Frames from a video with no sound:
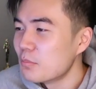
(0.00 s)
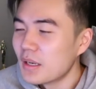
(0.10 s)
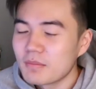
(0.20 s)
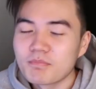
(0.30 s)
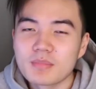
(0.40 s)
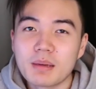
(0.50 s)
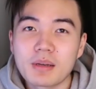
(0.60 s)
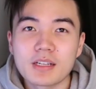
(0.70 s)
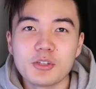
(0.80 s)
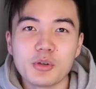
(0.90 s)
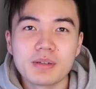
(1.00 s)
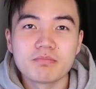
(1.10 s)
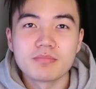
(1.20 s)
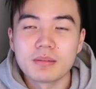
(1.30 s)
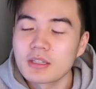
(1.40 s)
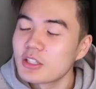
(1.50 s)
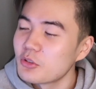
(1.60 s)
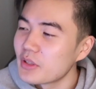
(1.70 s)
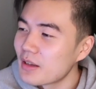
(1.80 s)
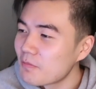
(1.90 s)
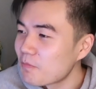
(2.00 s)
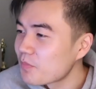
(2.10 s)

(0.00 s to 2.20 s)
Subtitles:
But I'm not going to do it. I'm not going to do it yet.